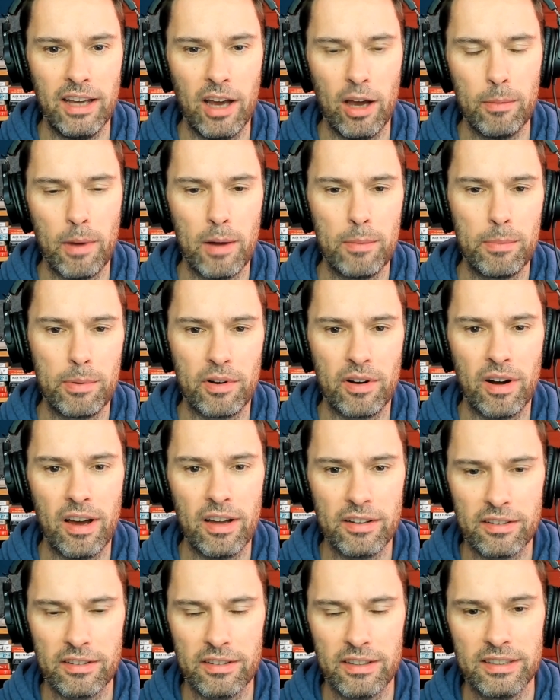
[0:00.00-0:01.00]
Omar
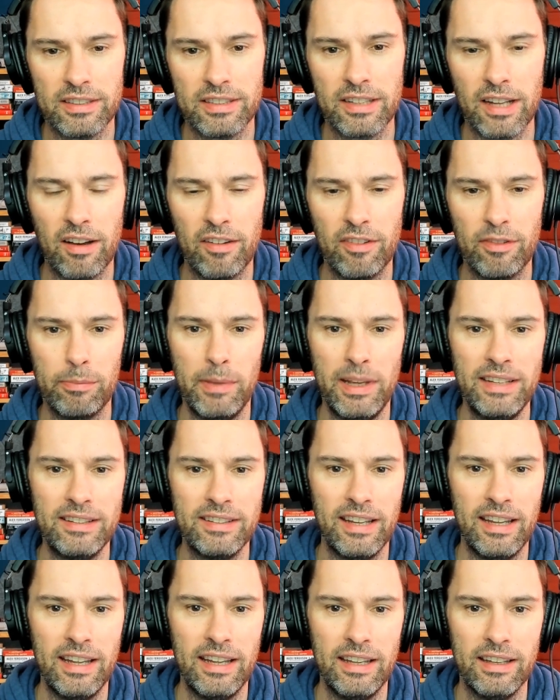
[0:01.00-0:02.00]
Berrada at a staff
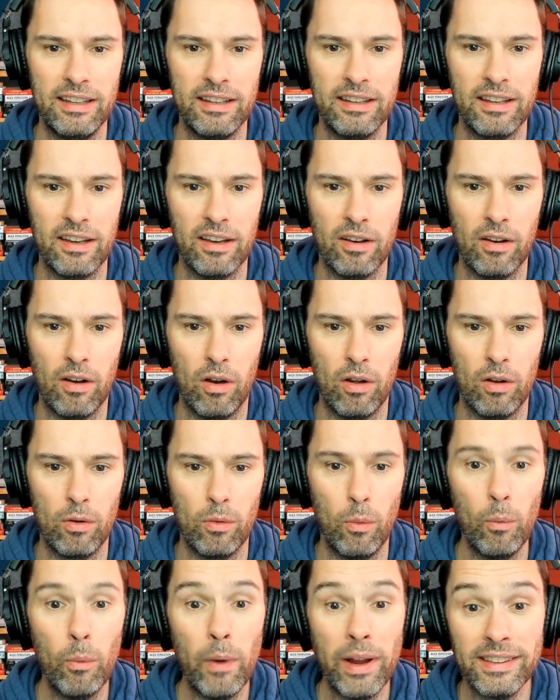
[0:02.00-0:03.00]
meeting
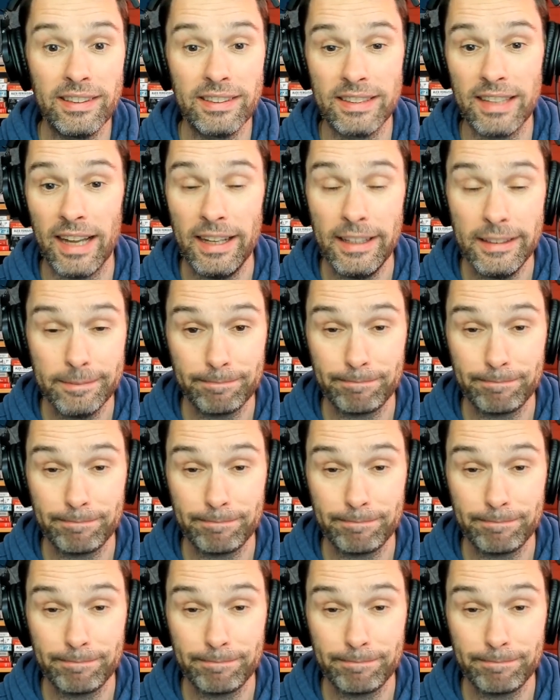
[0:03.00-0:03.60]
on Wednesday